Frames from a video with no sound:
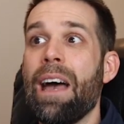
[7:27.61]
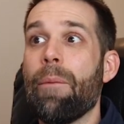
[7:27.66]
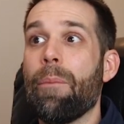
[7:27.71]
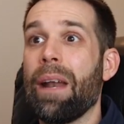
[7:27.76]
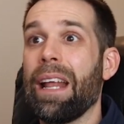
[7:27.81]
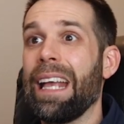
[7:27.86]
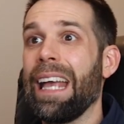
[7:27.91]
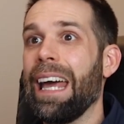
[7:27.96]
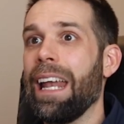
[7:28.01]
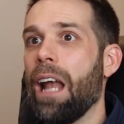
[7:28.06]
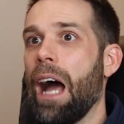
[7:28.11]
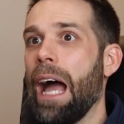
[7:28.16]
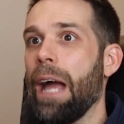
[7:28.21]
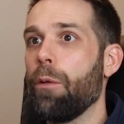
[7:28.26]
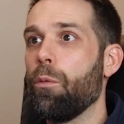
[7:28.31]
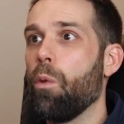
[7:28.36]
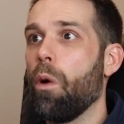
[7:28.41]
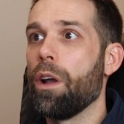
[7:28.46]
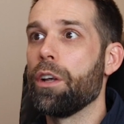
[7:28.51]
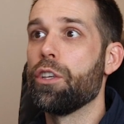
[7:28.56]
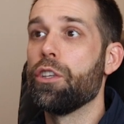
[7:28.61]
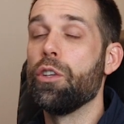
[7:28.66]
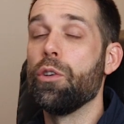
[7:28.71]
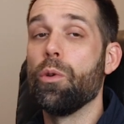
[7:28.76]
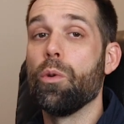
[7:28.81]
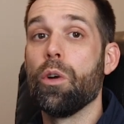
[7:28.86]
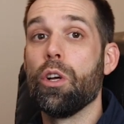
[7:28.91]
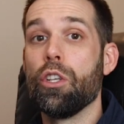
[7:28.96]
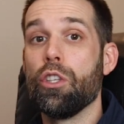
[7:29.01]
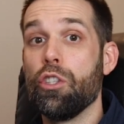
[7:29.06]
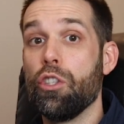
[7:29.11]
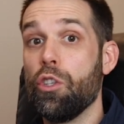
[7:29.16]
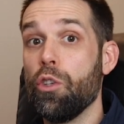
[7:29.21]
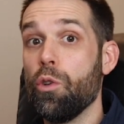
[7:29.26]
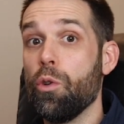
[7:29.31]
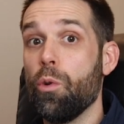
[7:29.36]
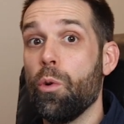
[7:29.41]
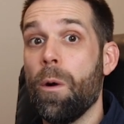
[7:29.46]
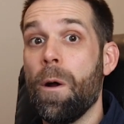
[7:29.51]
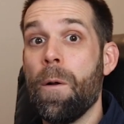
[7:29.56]
But again, I'd want to
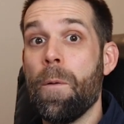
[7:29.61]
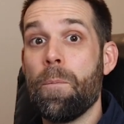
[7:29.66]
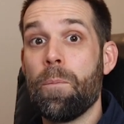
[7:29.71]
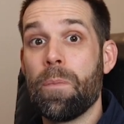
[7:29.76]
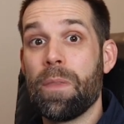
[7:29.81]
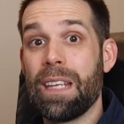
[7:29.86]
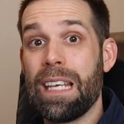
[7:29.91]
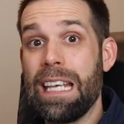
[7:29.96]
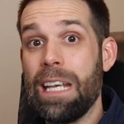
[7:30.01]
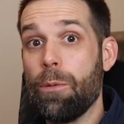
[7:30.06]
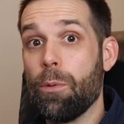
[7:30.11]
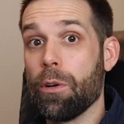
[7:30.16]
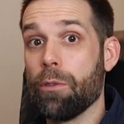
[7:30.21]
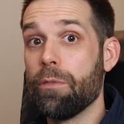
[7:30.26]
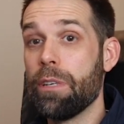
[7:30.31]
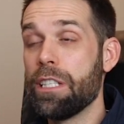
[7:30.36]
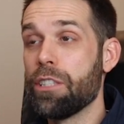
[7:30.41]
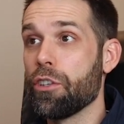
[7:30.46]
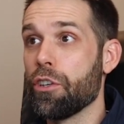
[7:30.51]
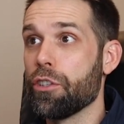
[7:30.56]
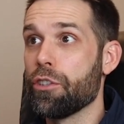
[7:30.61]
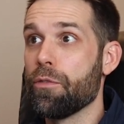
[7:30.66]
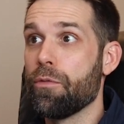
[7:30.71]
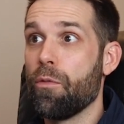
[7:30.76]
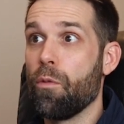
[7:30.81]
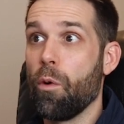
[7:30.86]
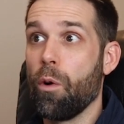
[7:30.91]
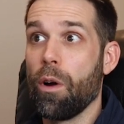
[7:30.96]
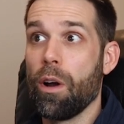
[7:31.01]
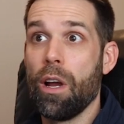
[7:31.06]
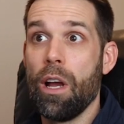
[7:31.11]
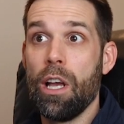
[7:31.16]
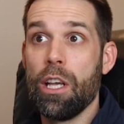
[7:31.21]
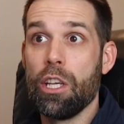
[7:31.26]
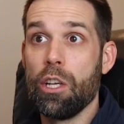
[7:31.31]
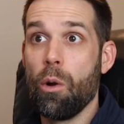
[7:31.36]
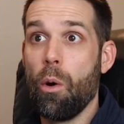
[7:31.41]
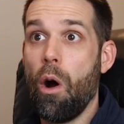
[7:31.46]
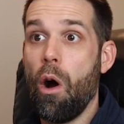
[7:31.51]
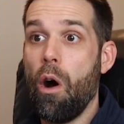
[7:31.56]
do keyword research for,
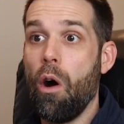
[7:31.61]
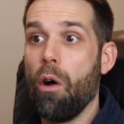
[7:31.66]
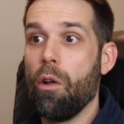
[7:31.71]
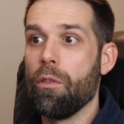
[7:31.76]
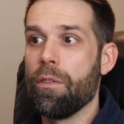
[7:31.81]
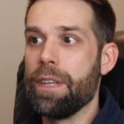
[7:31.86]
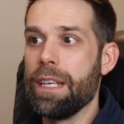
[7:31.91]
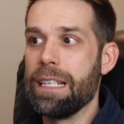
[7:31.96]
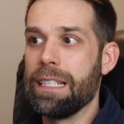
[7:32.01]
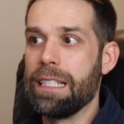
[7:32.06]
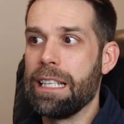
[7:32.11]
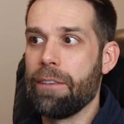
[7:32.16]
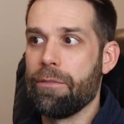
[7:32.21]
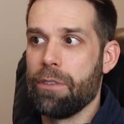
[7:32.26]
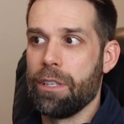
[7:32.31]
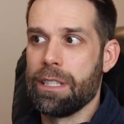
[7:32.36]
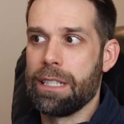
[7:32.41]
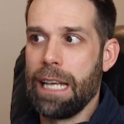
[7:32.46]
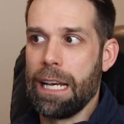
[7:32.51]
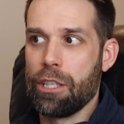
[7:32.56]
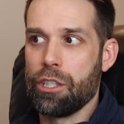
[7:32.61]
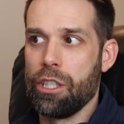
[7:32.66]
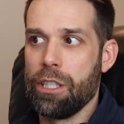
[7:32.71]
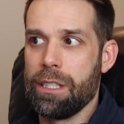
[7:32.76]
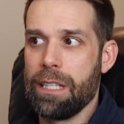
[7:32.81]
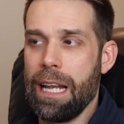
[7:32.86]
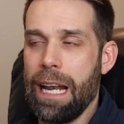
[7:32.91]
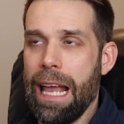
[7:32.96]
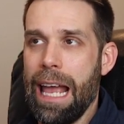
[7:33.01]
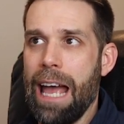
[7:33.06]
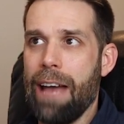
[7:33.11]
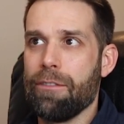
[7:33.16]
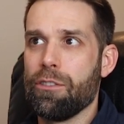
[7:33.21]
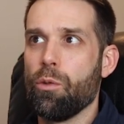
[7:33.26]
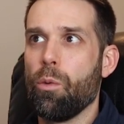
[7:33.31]
all these different sections that I have.